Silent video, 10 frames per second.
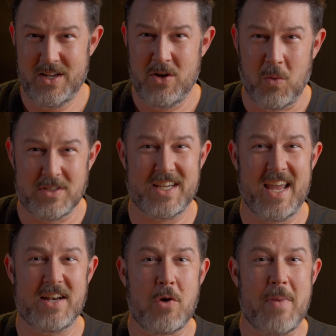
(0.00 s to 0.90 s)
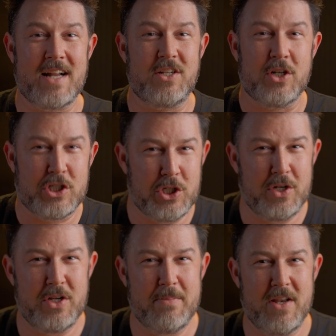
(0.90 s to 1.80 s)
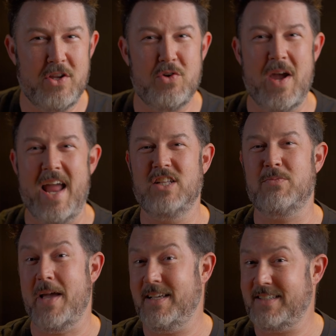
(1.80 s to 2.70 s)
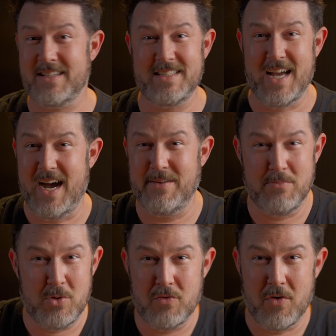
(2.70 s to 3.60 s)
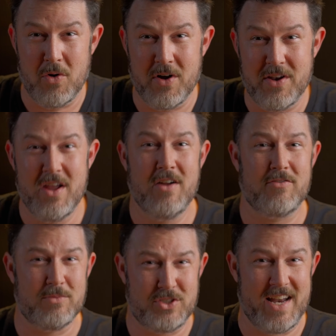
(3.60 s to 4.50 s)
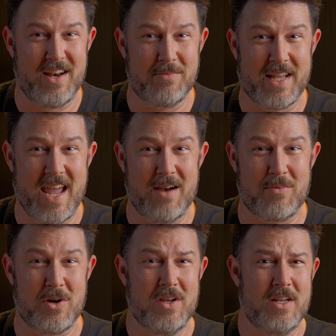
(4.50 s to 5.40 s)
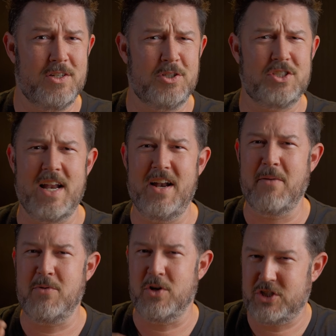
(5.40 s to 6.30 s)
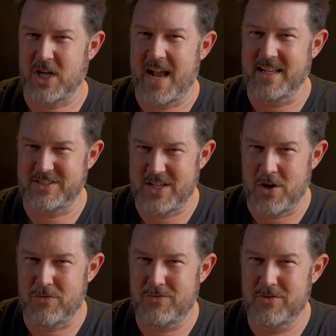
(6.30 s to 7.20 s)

Once again, go back to your shooting menu, and it's basically time to move on from setting up the camera to setting up your shot itself.